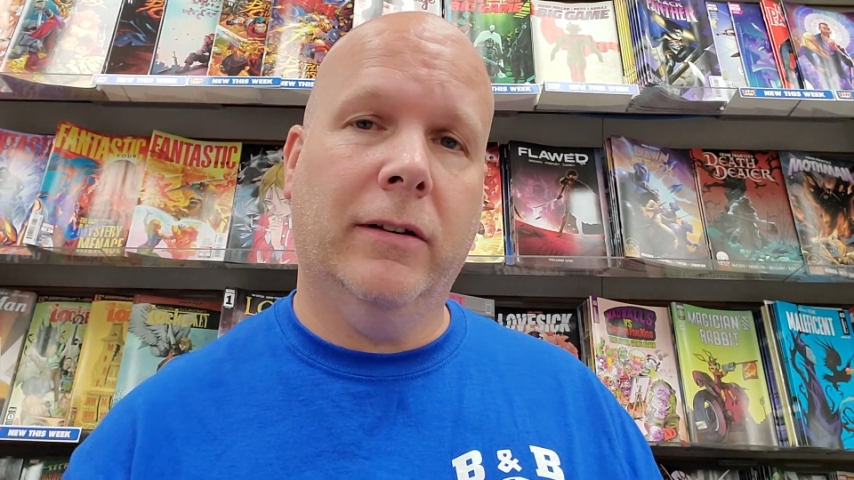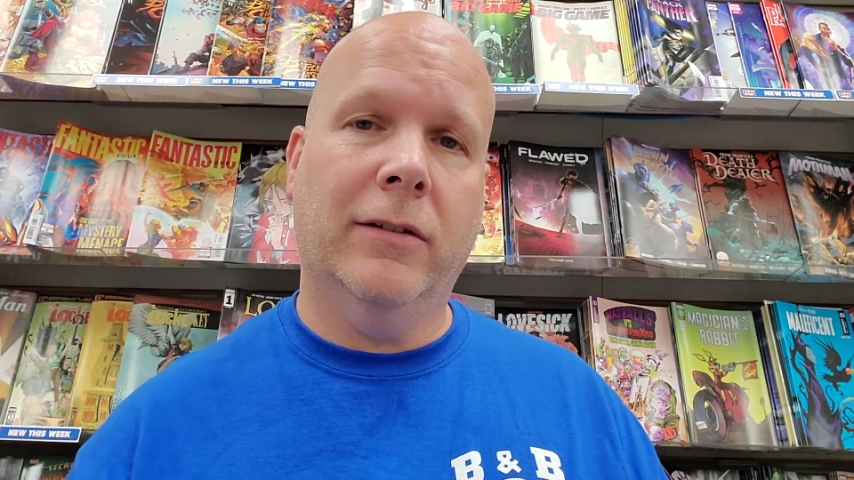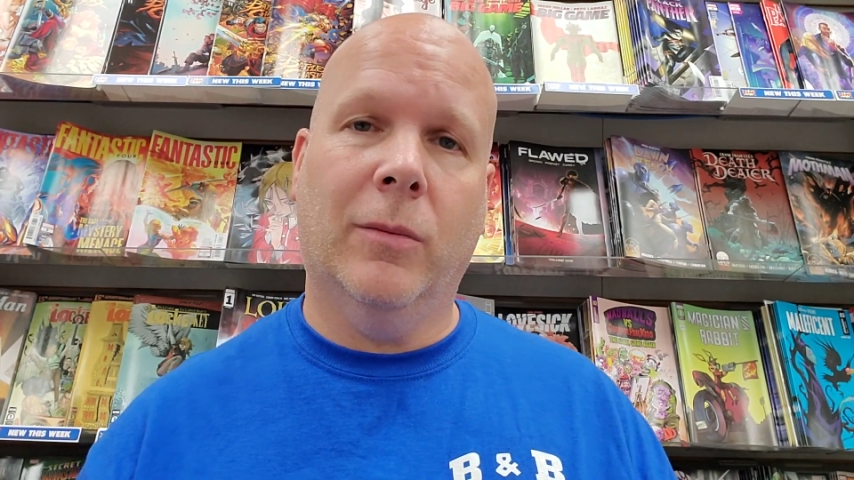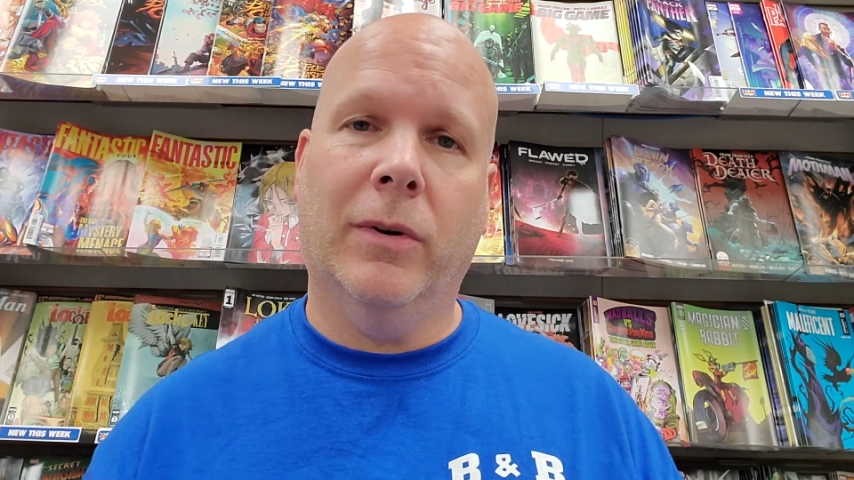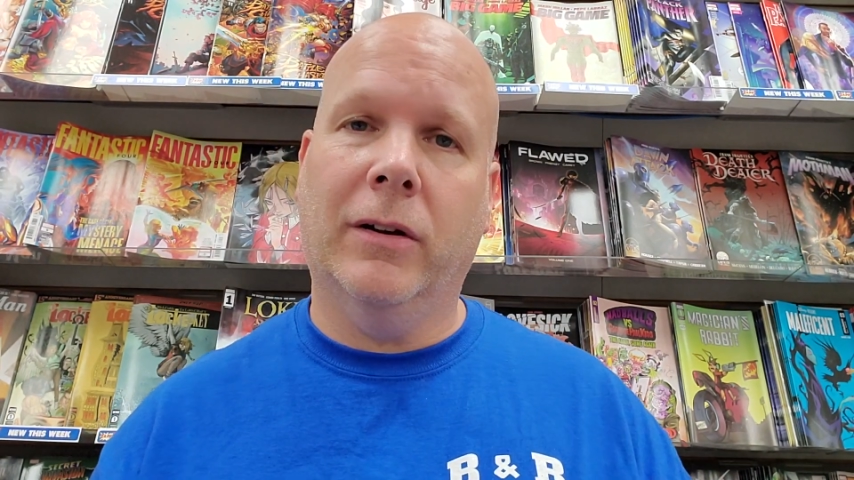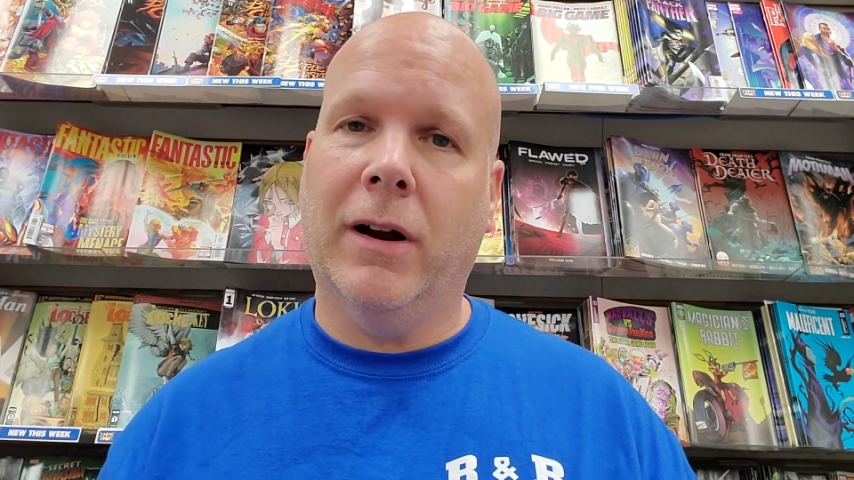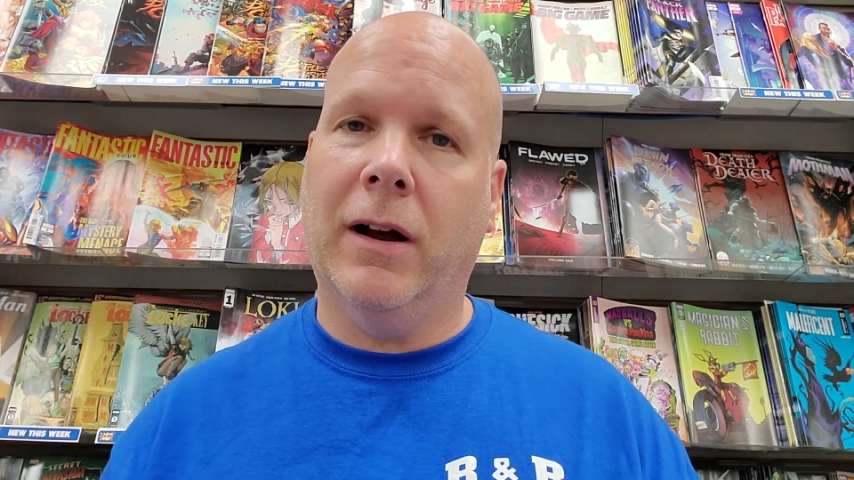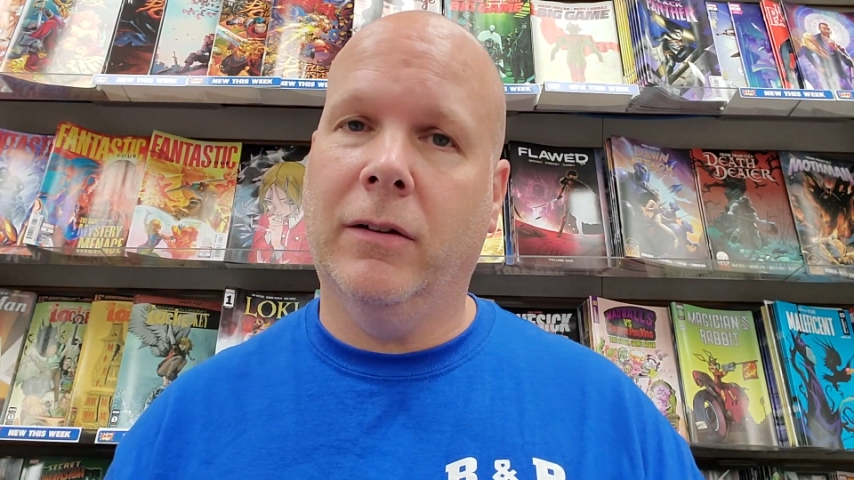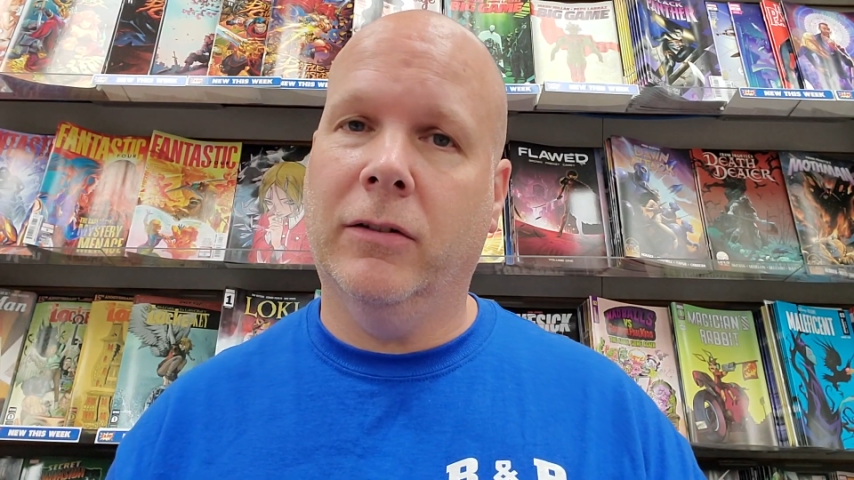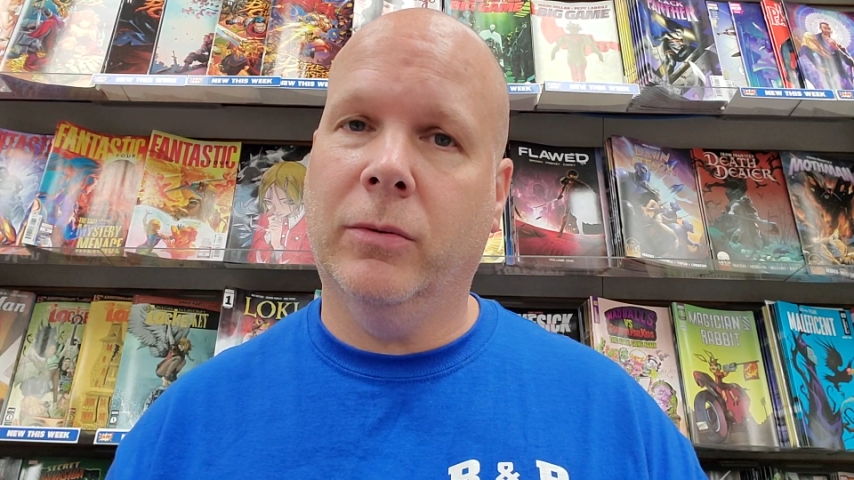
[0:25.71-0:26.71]
There's nobody
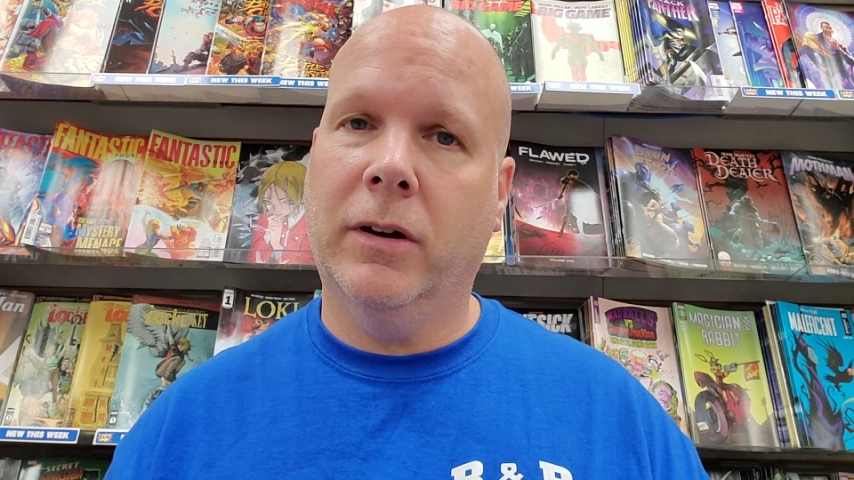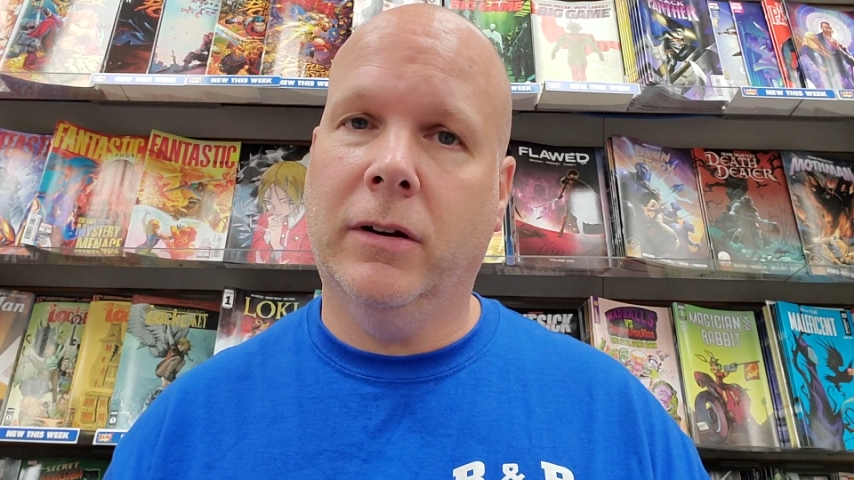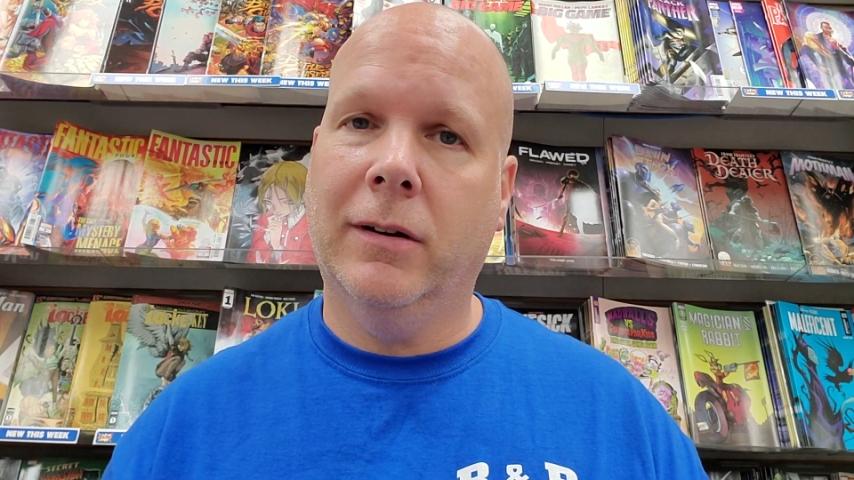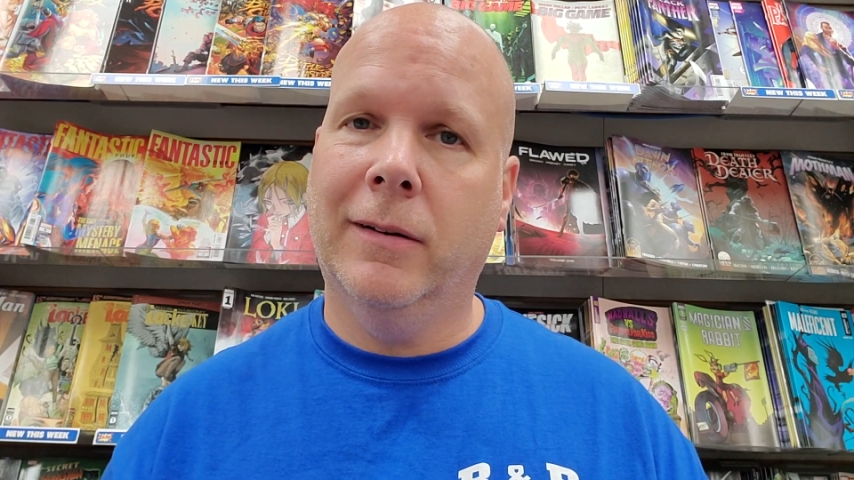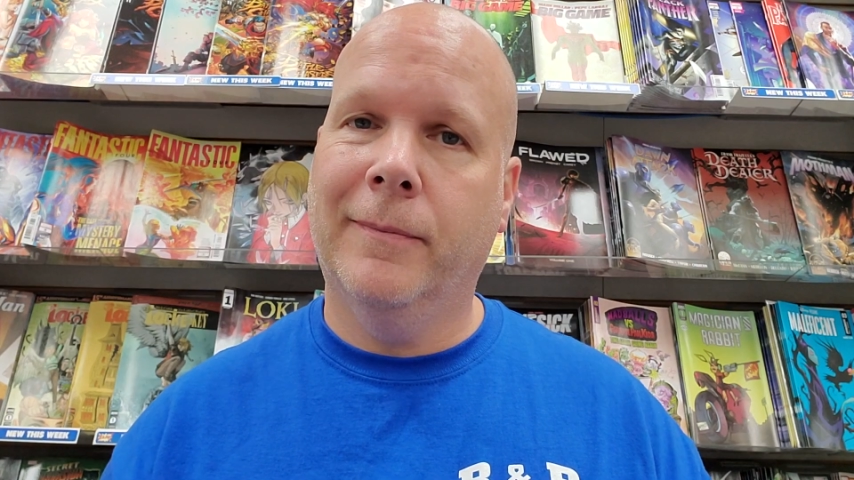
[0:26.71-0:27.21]
around this week.